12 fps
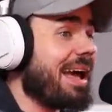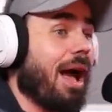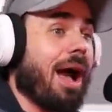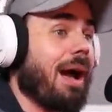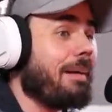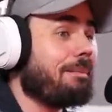
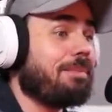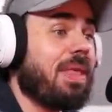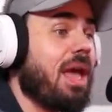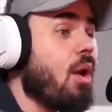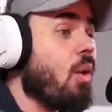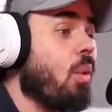Um,
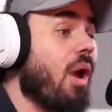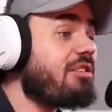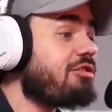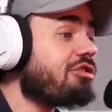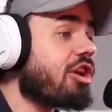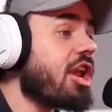we're
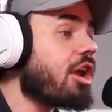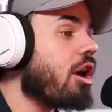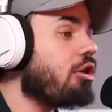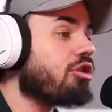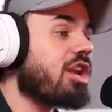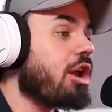just going to
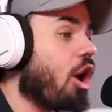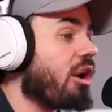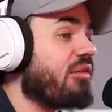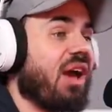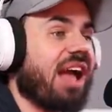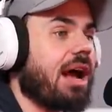go to the
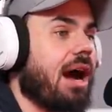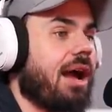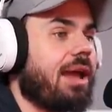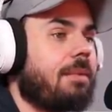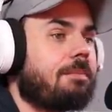artifact eye